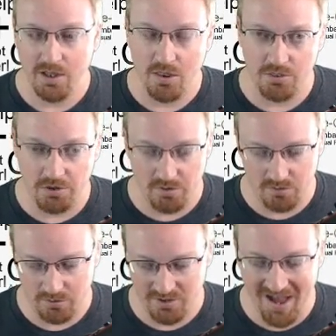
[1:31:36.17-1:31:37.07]

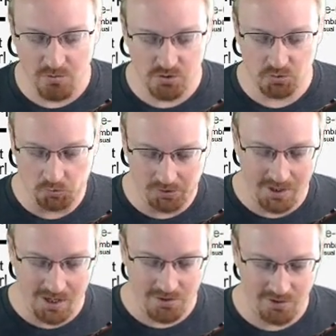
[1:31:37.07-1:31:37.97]
That was
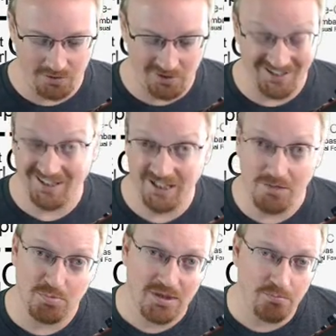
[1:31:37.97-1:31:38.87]
really, I think, the
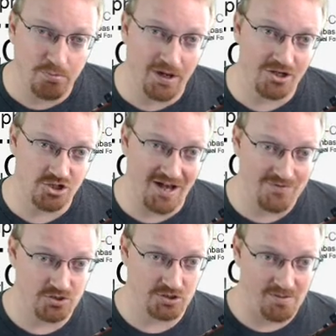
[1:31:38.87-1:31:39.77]
leap that brought
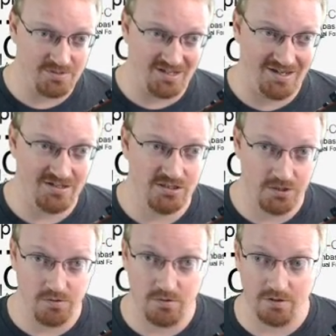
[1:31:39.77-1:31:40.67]
JavaScript
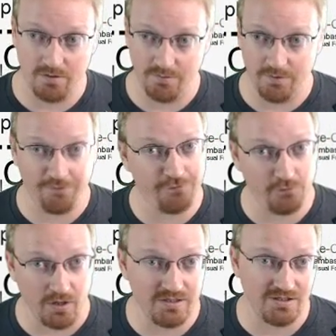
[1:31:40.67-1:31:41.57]
into the
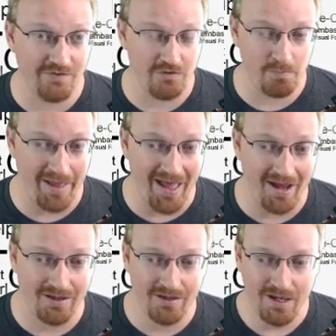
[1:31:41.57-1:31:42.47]
front of the
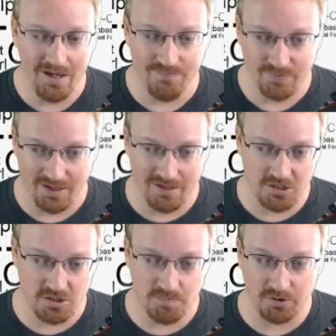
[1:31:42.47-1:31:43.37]
pack, and
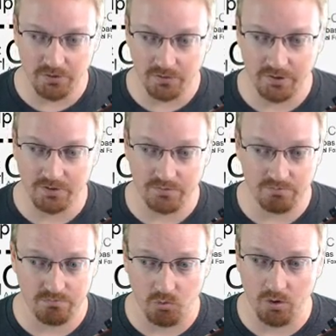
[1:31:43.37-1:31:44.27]
it's just been growing
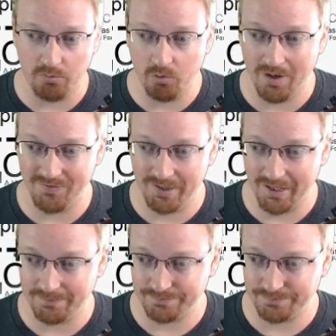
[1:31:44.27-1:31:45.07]
more and more every day.